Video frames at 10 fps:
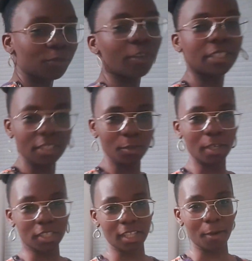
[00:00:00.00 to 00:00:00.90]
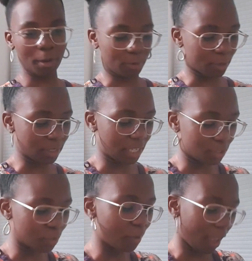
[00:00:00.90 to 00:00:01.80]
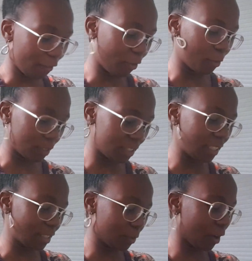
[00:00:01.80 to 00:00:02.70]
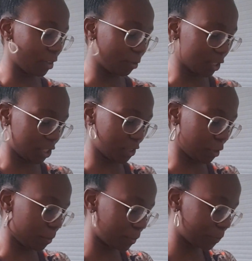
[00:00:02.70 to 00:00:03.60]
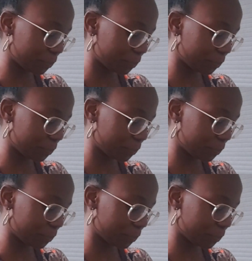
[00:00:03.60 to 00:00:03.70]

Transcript: phrasing the question that way because I assume everyone sings while they're washing up.